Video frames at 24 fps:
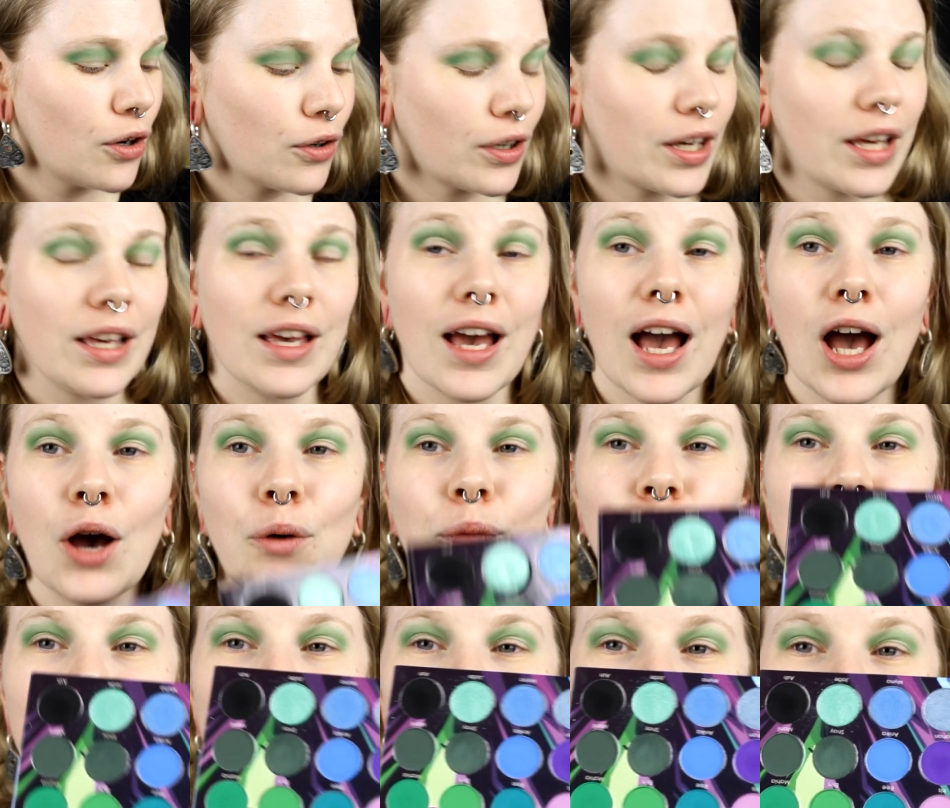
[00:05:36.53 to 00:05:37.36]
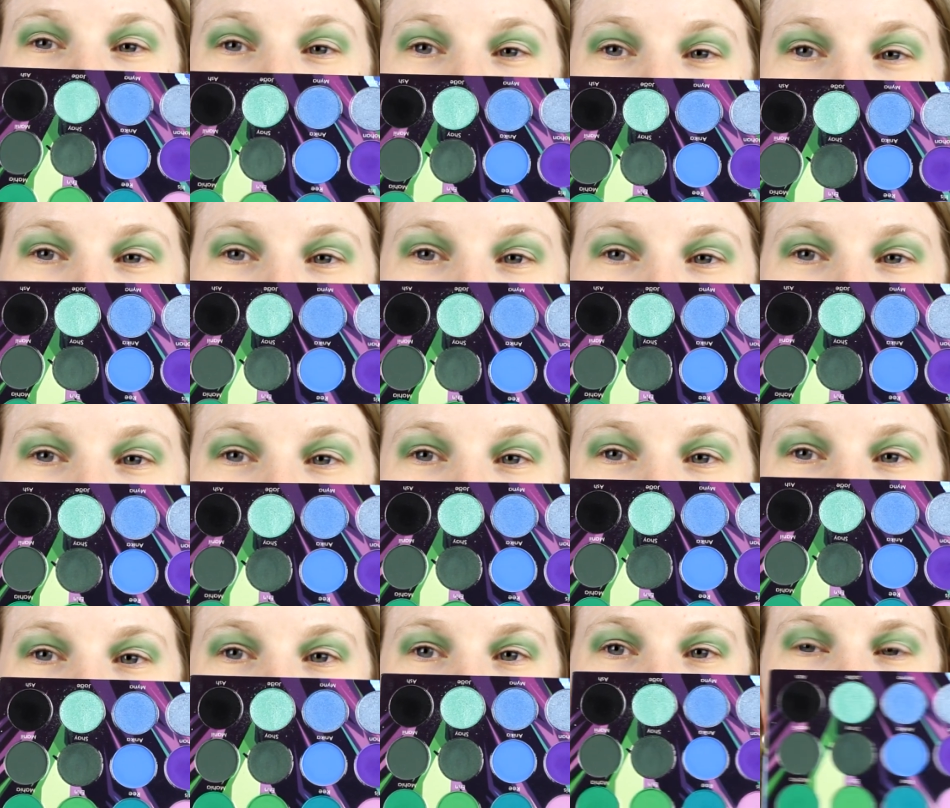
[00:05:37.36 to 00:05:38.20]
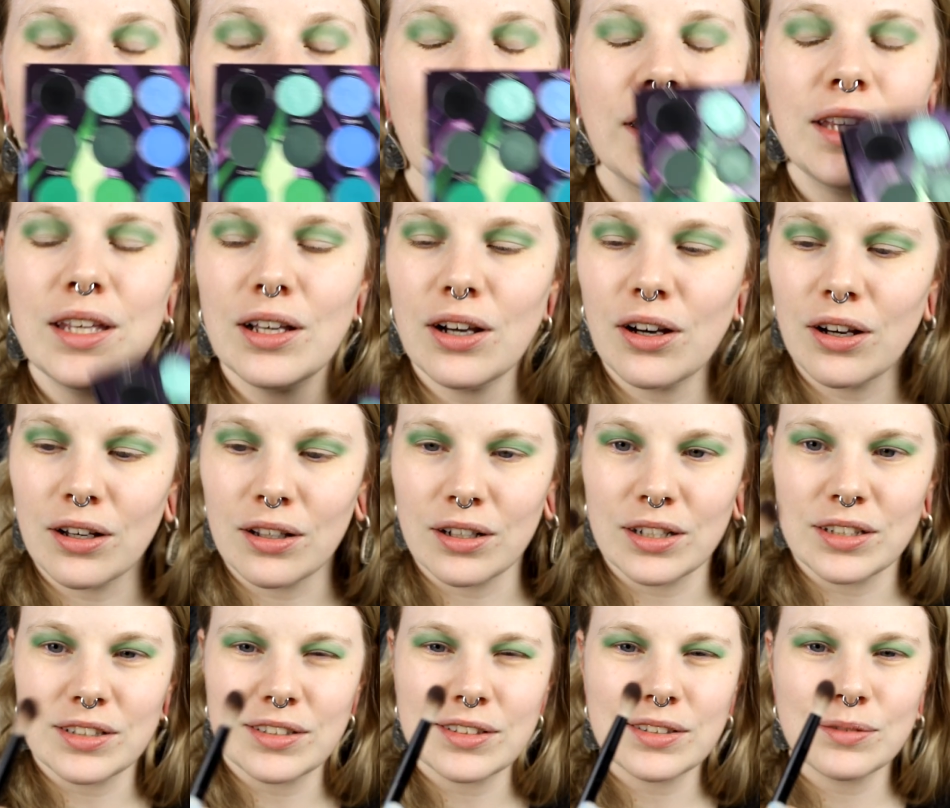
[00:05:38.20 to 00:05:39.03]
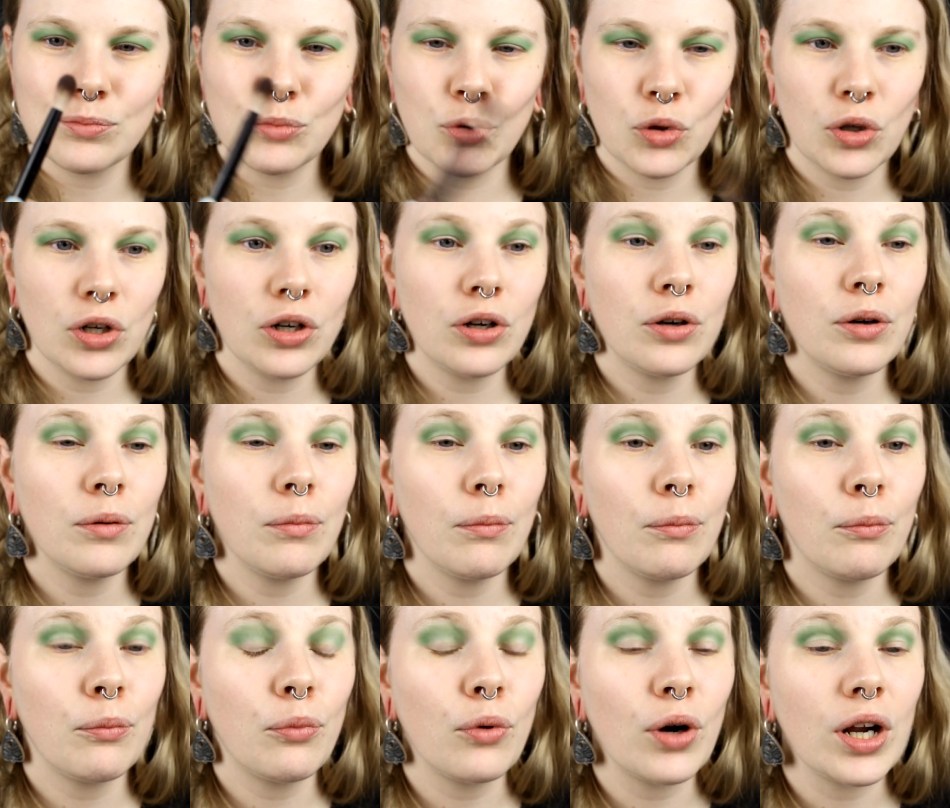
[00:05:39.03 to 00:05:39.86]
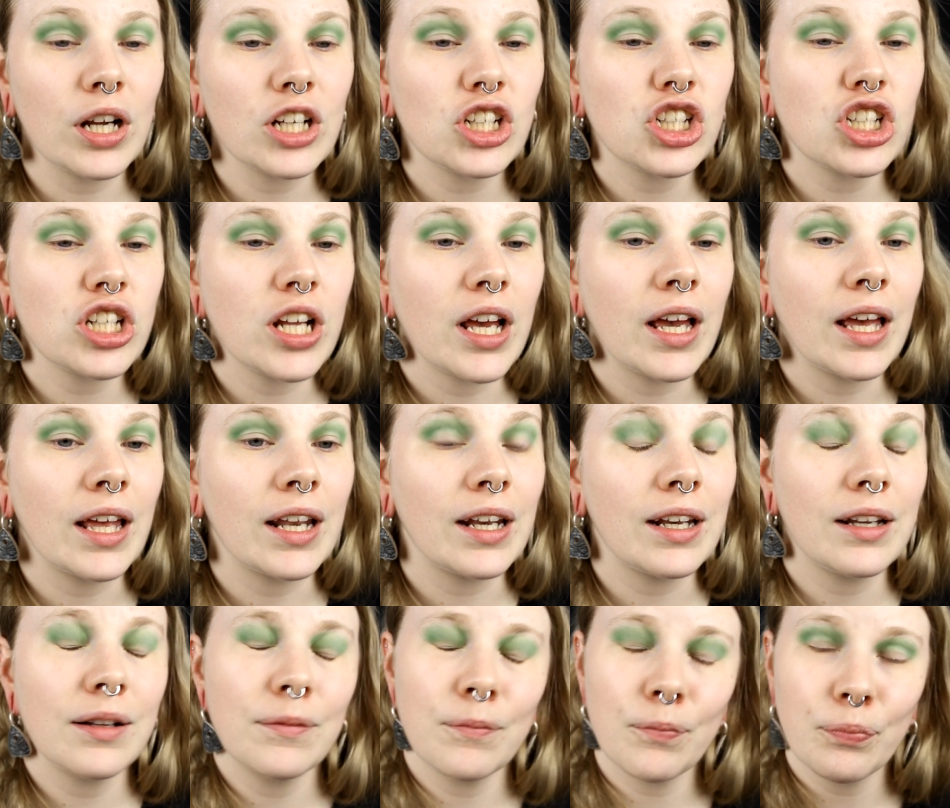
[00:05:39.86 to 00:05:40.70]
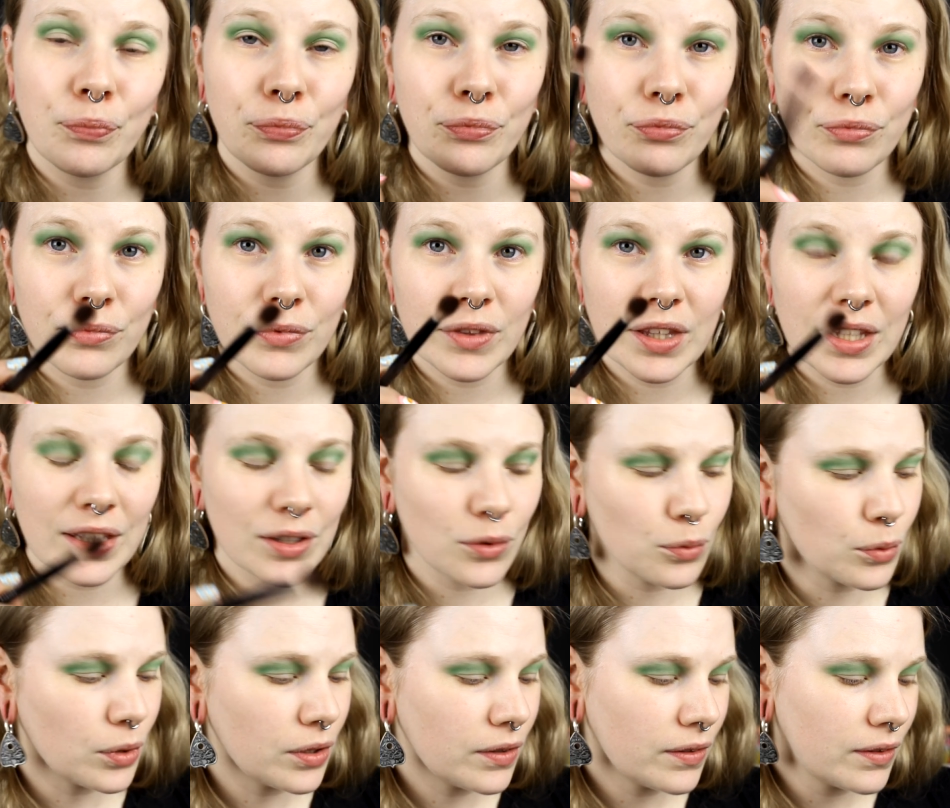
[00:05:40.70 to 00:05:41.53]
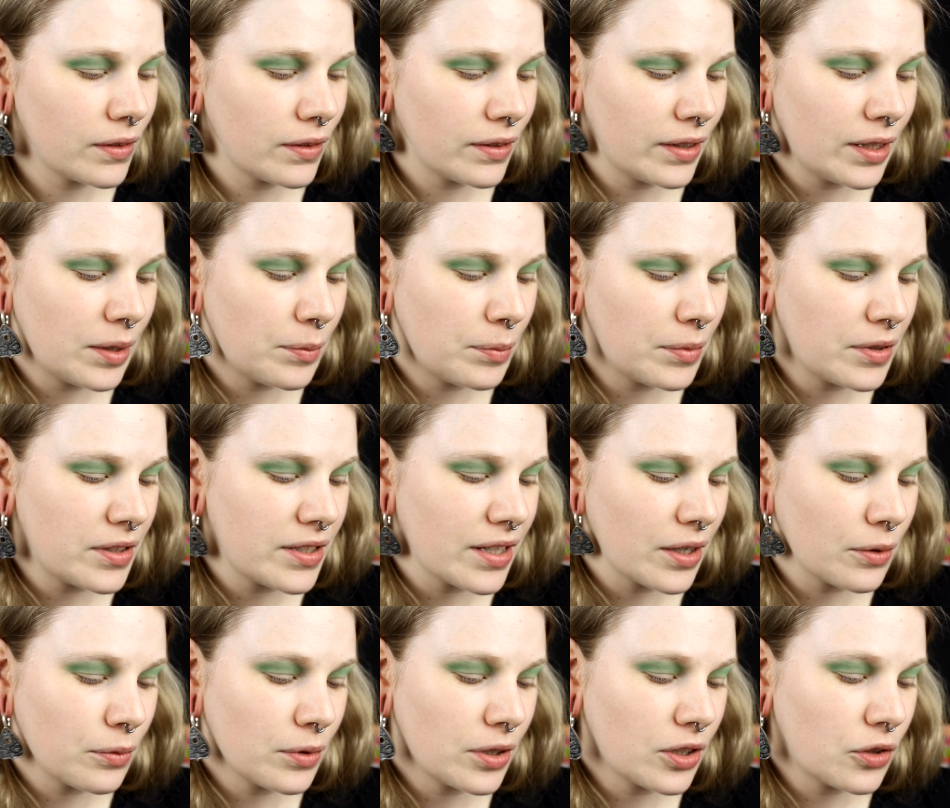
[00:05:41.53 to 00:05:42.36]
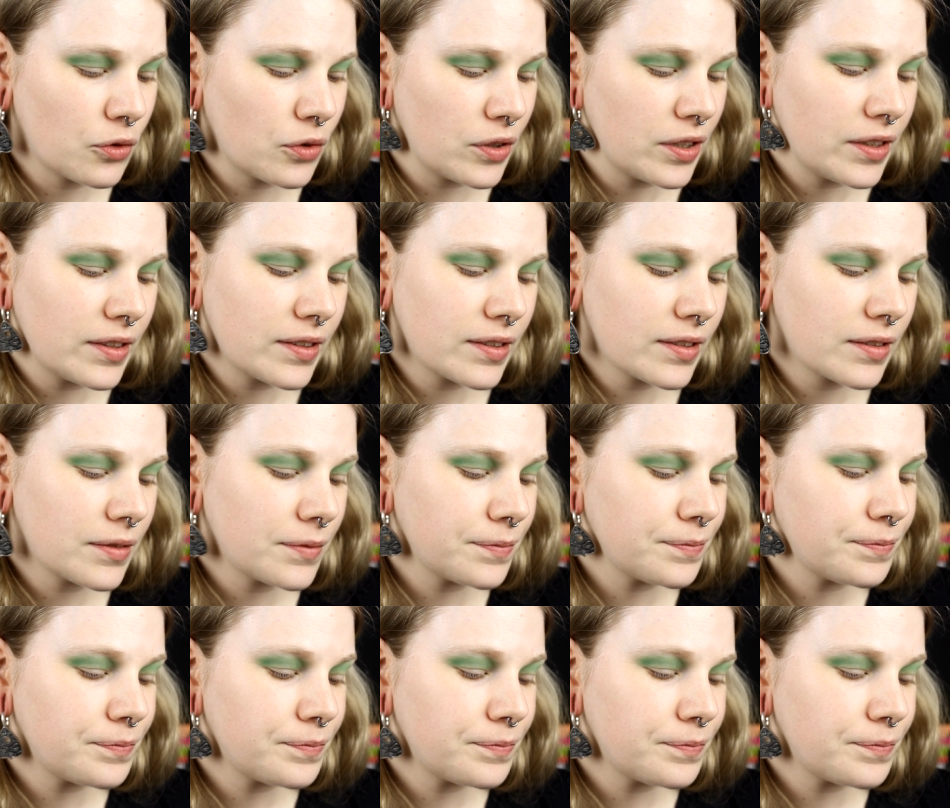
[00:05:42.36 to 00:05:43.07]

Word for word: Okay, I will go in with re on a smaller brush and guess what? Deepen down the crease.